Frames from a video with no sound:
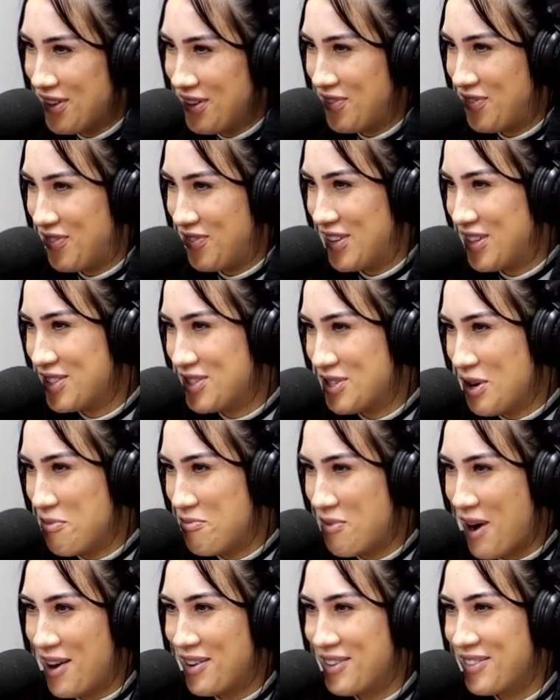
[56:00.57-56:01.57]
feel so
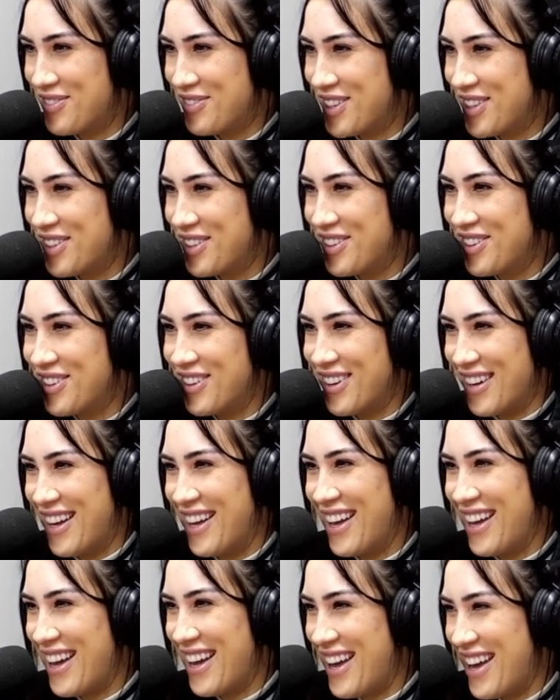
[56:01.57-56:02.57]
proud of you
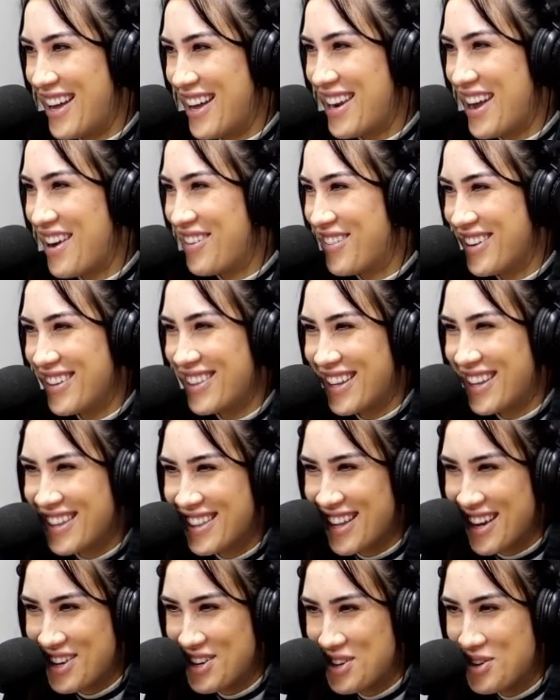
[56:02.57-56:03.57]
and everything
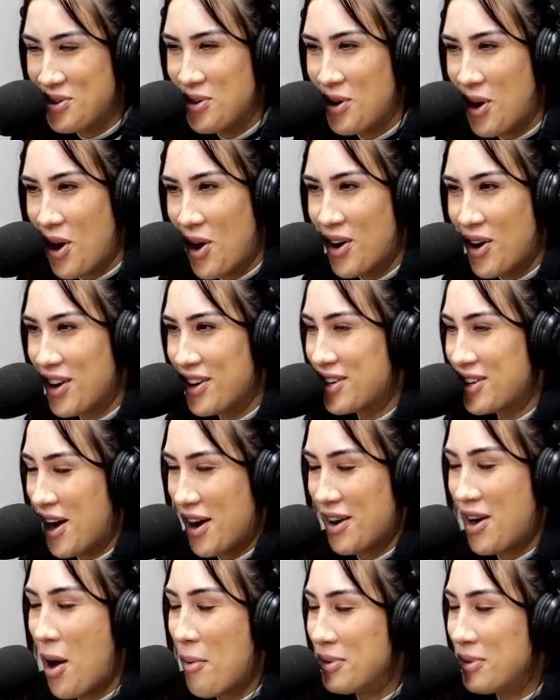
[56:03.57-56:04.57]
that you are
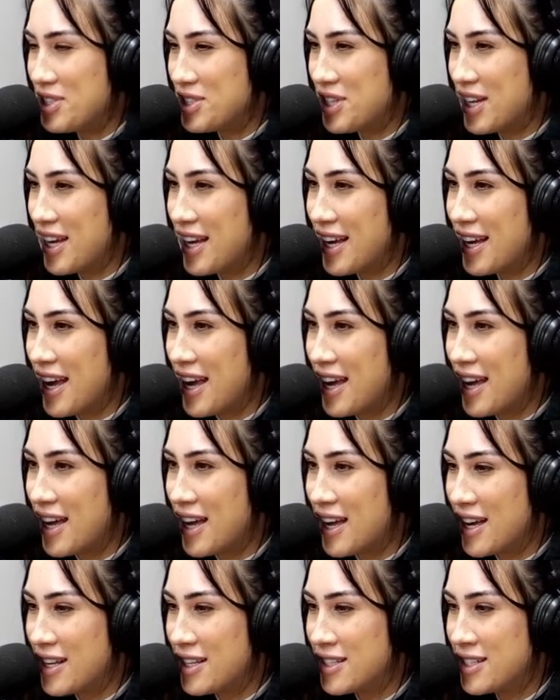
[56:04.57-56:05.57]
accomplishing,
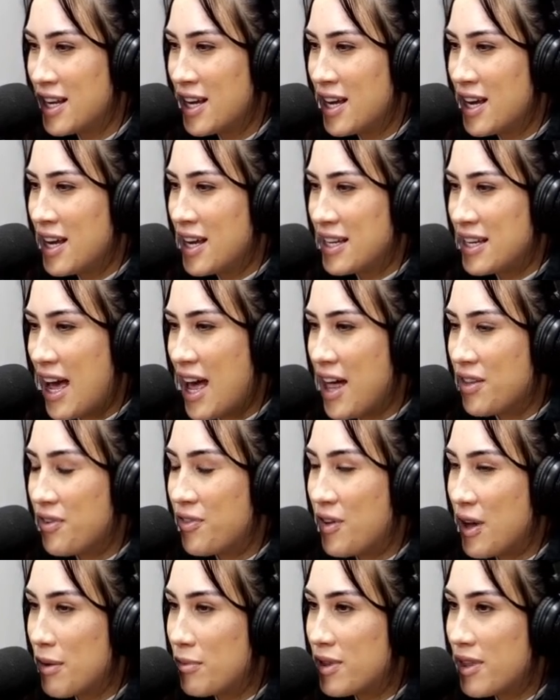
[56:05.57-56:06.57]
and the
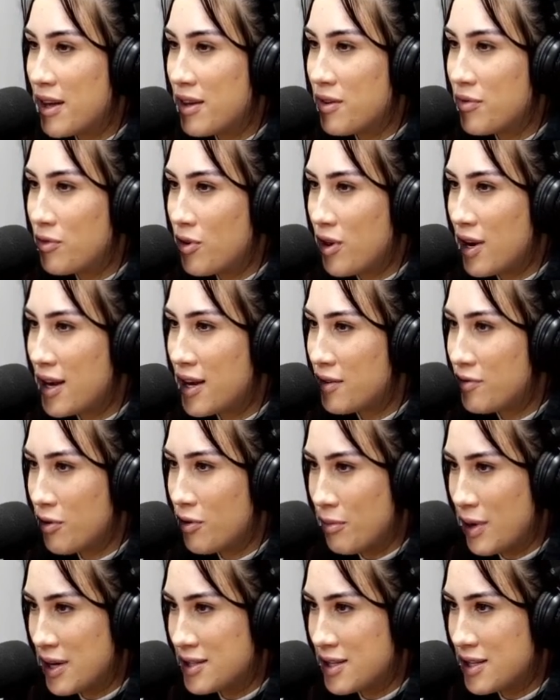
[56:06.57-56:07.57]
family that you've created for
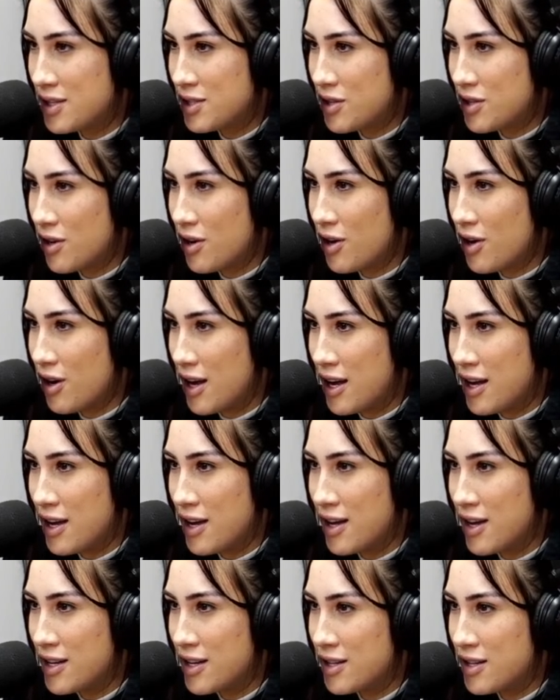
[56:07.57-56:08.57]
my sister
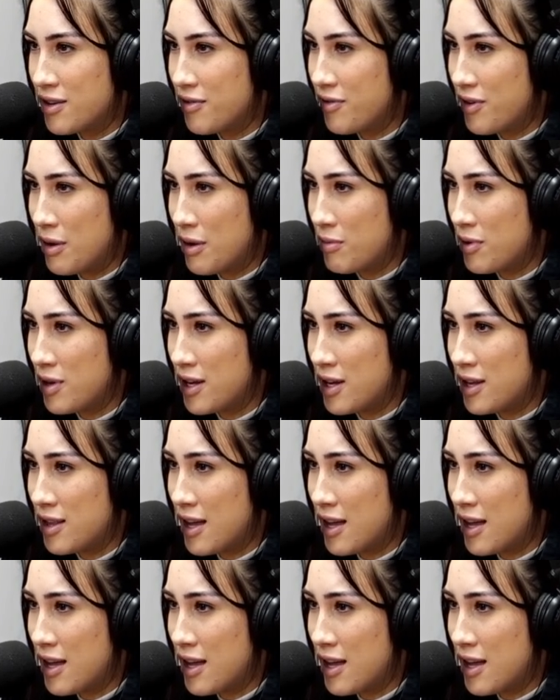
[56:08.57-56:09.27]
and the family that